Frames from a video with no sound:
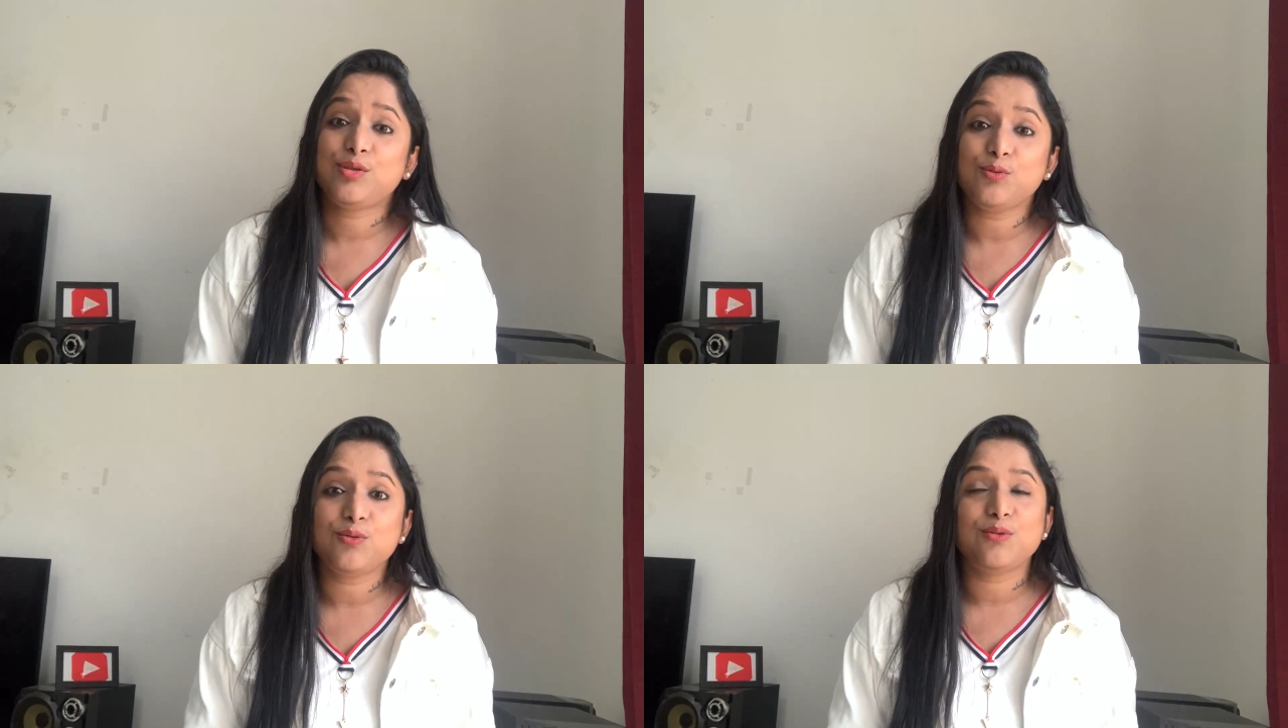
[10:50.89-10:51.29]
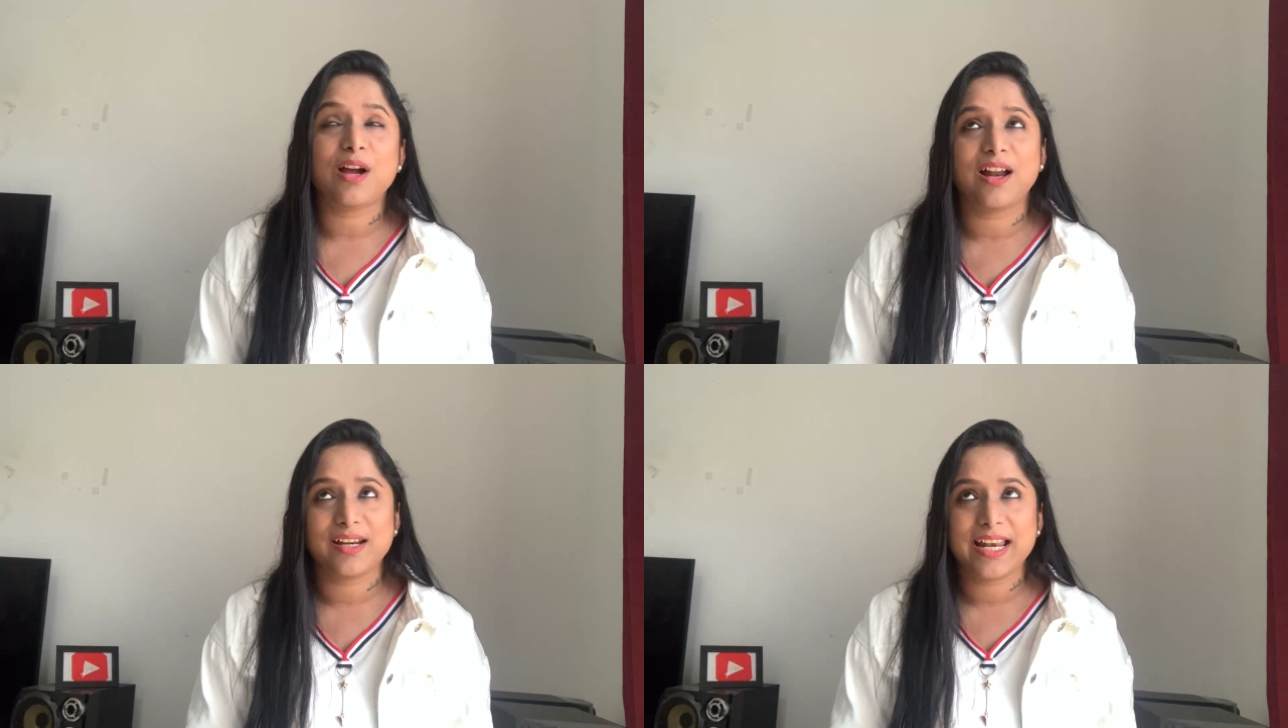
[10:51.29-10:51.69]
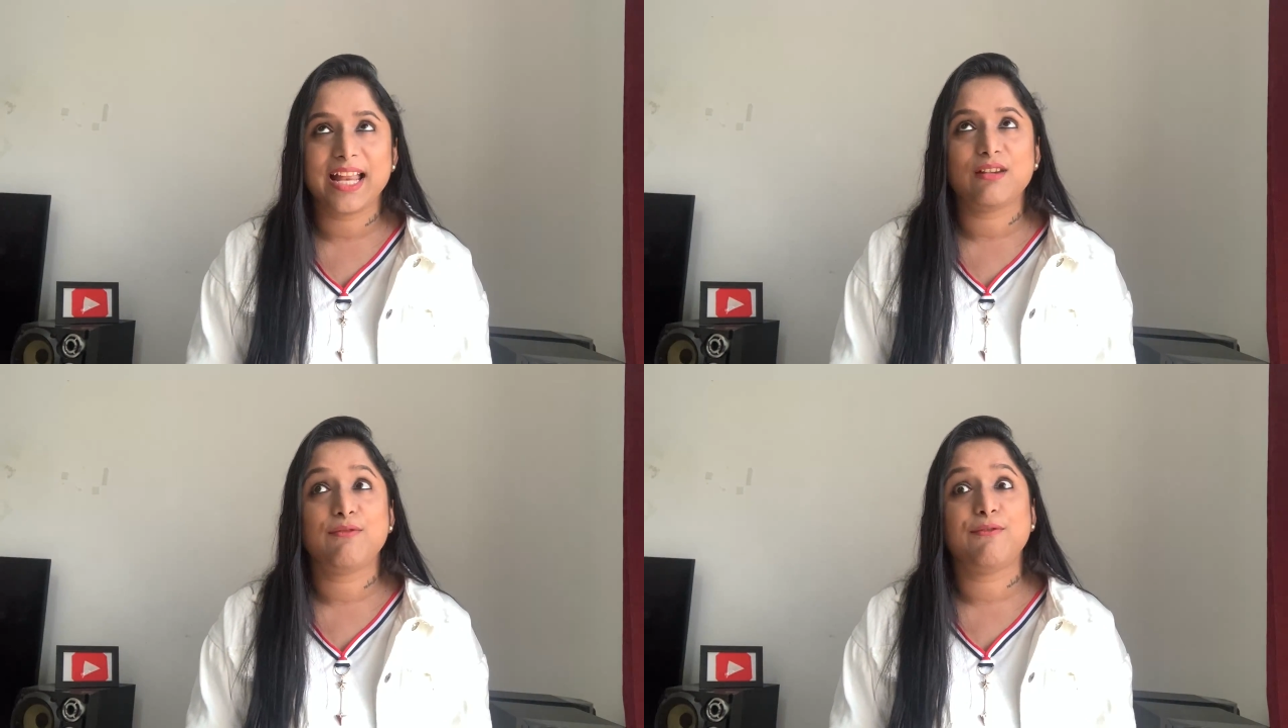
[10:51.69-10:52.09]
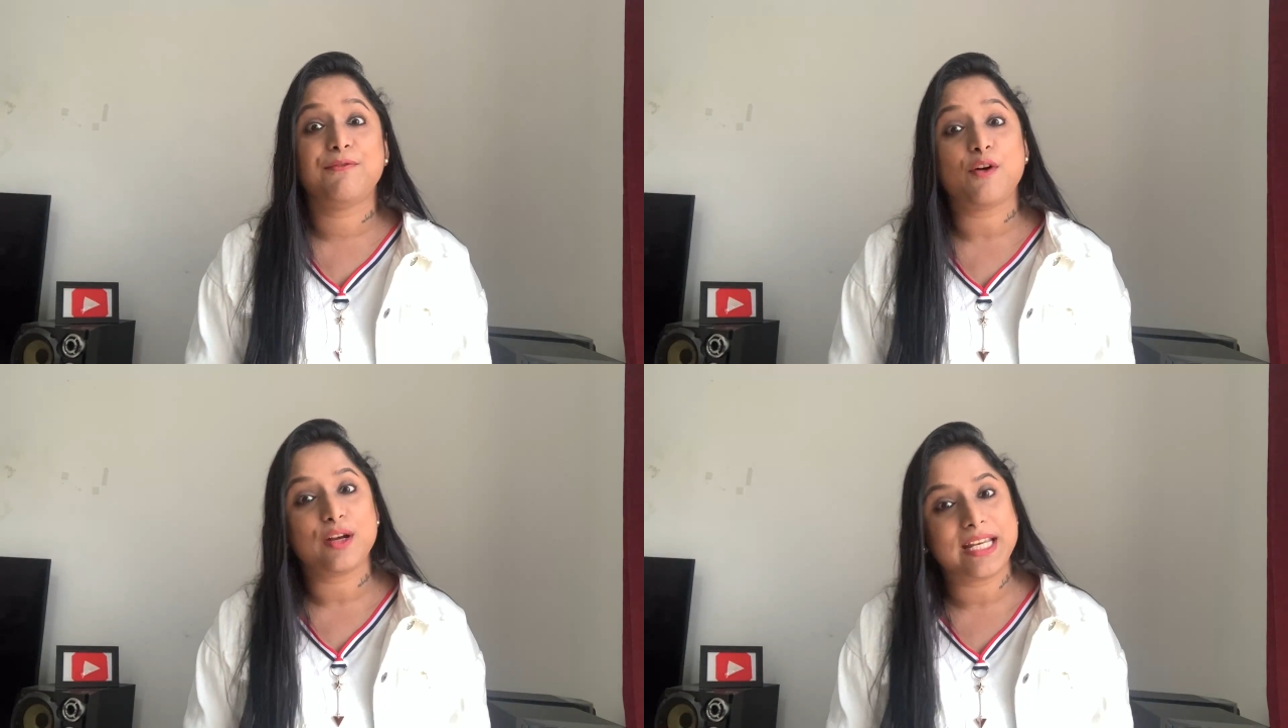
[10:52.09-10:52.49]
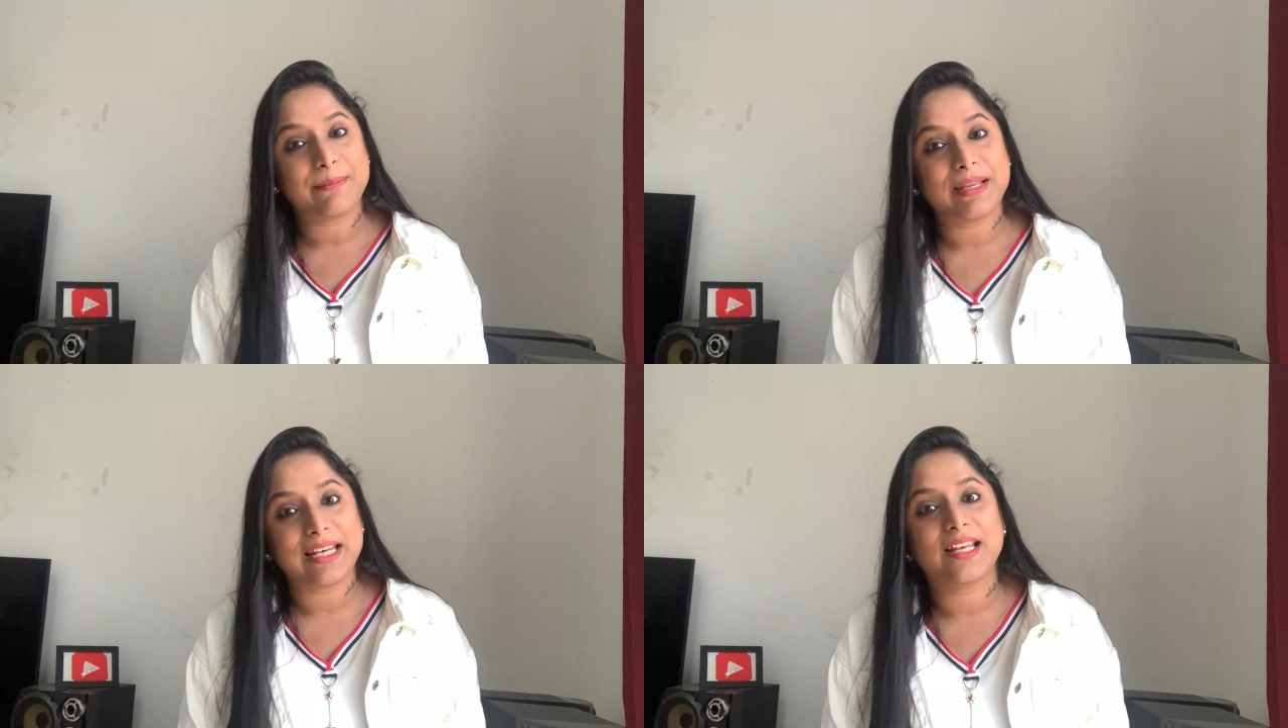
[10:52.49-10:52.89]
240
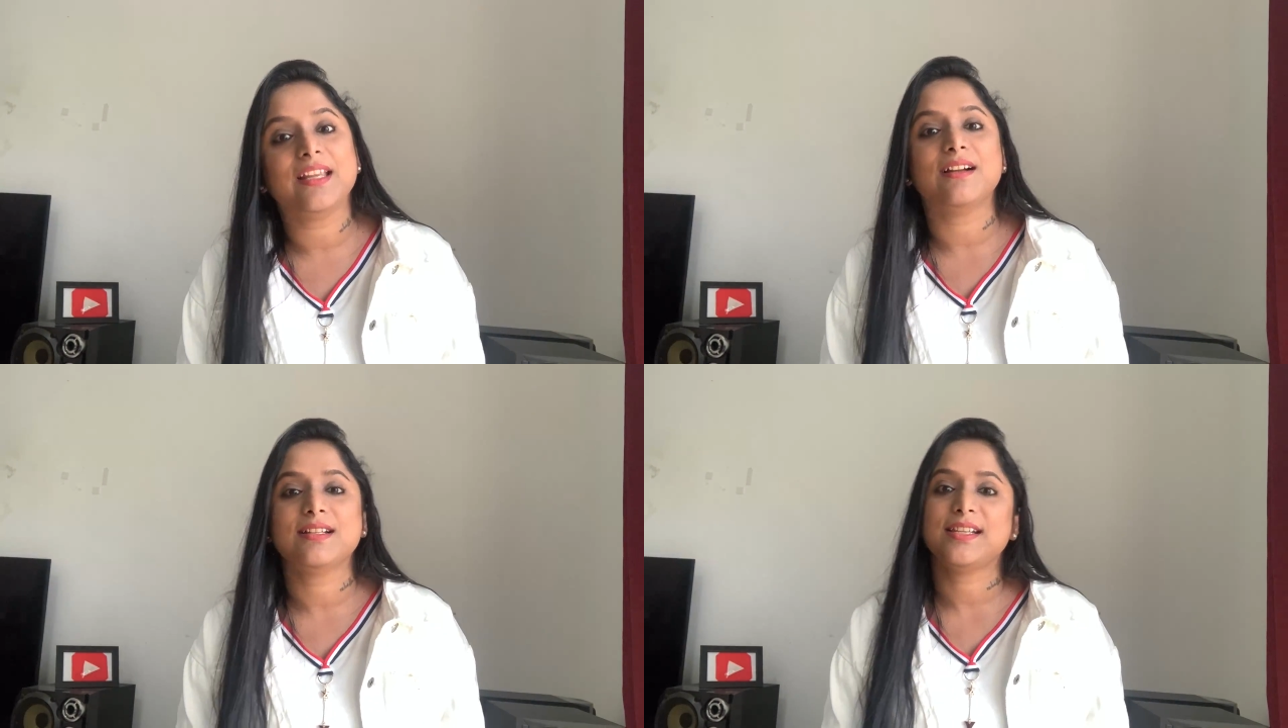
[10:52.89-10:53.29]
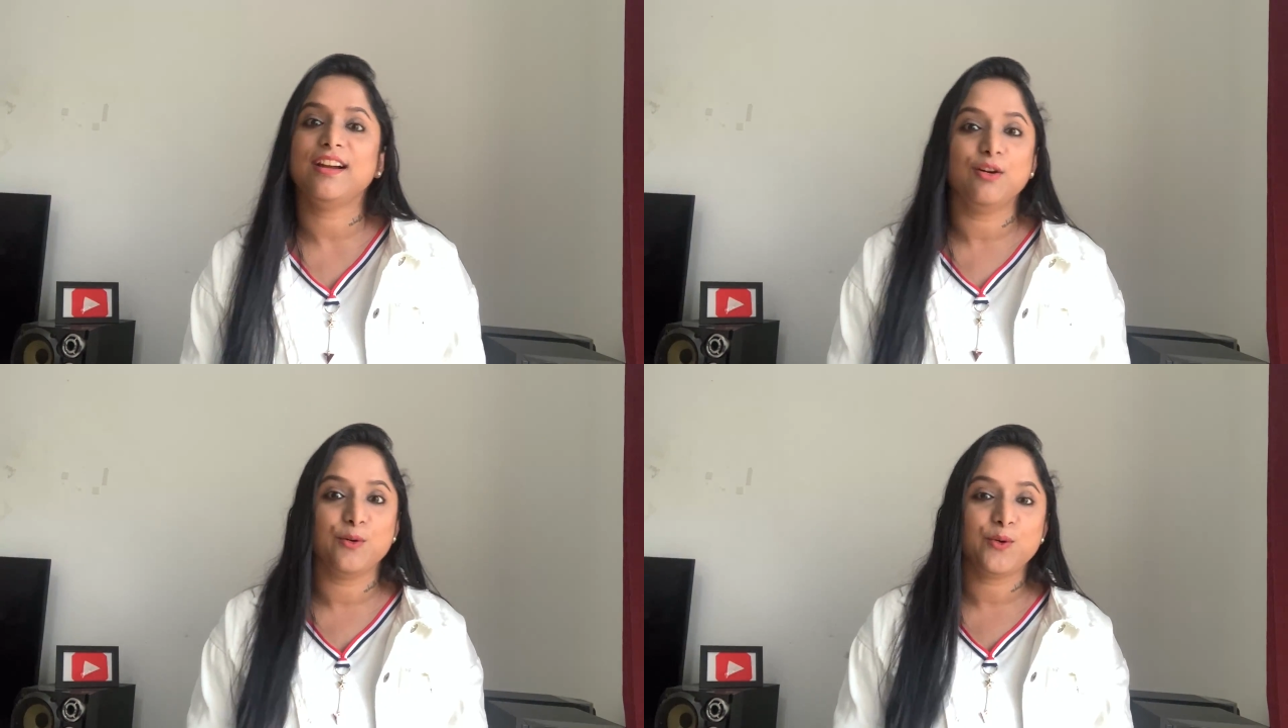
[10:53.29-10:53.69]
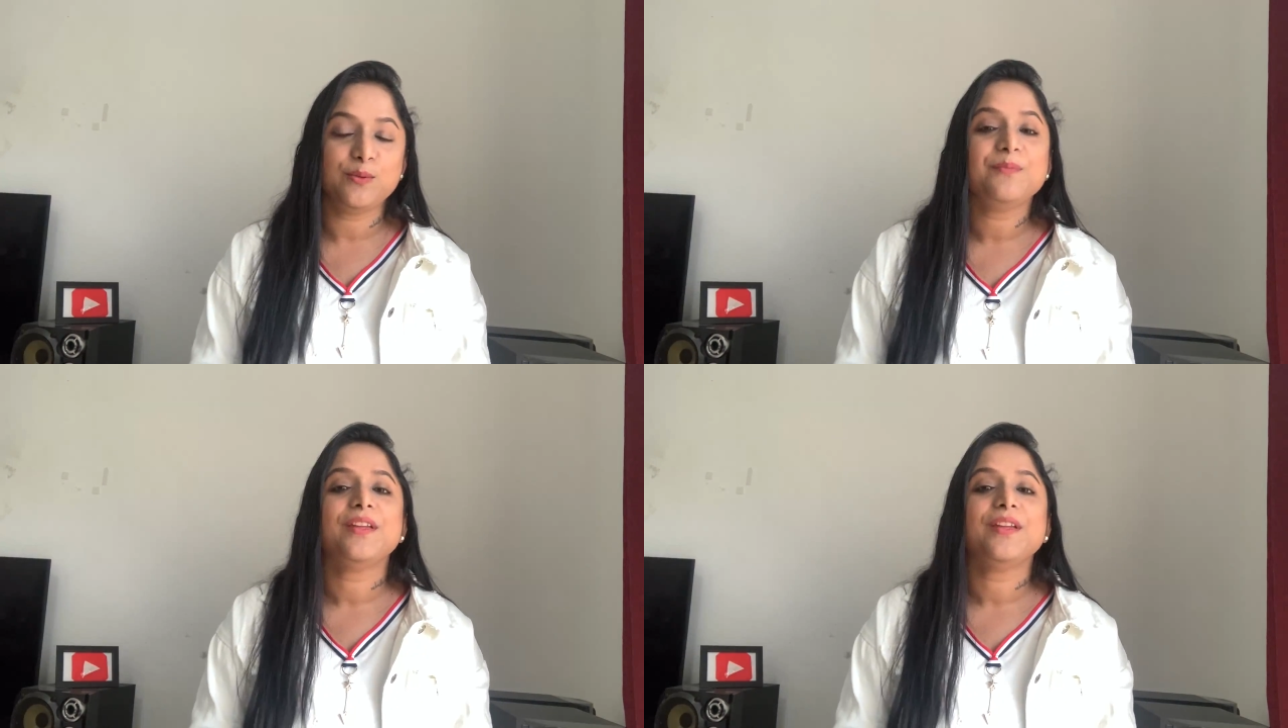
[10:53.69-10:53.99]
million years ago,